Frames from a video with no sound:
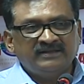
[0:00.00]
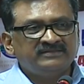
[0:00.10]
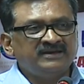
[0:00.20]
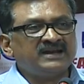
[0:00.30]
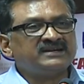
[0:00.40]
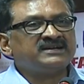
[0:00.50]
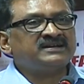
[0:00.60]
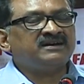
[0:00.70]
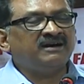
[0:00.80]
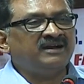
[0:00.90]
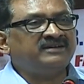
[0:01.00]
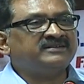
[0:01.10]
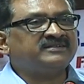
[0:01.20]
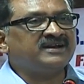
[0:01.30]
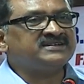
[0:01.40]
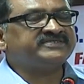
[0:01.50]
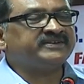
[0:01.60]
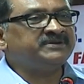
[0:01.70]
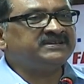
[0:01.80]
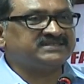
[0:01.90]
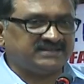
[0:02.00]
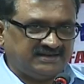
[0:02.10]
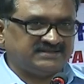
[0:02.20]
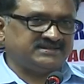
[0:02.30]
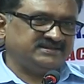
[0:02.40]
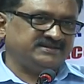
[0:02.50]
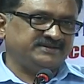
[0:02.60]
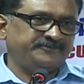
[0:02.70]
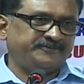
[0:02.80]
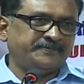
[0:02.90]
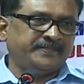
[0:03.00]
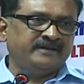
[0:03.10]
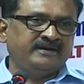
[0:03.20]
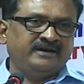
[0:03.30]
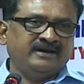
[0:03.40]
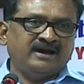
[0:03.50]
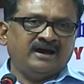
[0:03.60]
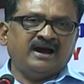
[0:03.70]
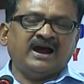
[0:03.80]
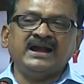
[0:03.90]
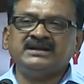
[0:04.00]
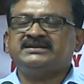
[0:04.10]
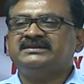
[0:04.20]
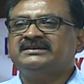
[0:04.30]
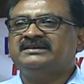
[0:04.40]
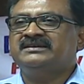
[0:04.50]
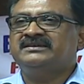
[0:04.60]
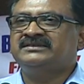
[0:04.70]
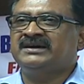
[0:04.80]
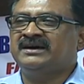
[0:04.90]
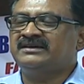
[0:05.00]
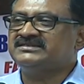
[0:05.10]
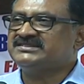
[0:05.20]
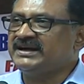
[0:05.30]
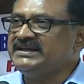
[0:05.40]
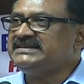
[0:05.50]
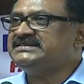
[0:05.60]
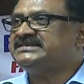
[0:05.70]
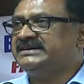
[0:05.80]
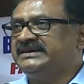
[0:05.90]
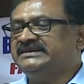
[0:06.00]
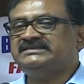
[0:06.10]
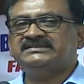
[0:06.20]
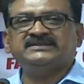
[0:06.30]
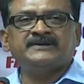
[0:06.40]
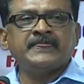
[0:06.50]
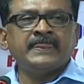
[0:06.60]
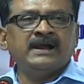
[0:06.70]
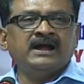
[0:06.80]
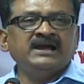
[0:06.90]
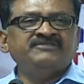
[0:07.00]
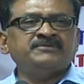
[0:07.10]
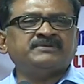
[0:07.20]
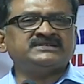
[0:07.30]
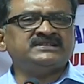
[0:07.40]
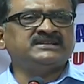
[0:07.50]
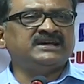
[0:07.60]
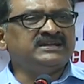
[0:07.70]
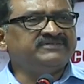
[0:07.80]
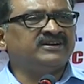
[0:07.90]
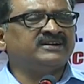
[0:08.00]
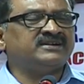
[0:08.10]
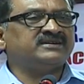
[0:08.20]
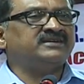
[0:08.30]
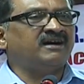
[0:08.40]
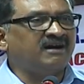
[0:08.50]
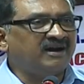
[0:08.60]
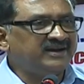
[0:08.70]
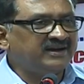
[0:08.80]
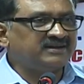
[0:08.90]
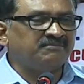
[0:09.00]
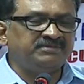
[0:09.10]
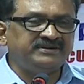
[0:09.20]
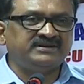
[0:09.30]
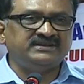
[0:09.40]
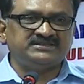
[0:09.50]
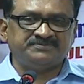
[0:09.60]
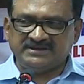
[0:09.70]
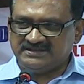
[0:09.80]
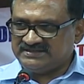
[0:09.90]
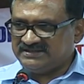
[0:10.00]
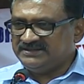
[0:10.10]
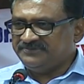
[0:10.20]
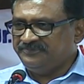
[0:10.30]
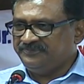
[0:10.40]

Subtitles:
They are called transferable skills. And the studies says, if a person really worked hard and completed his PhD,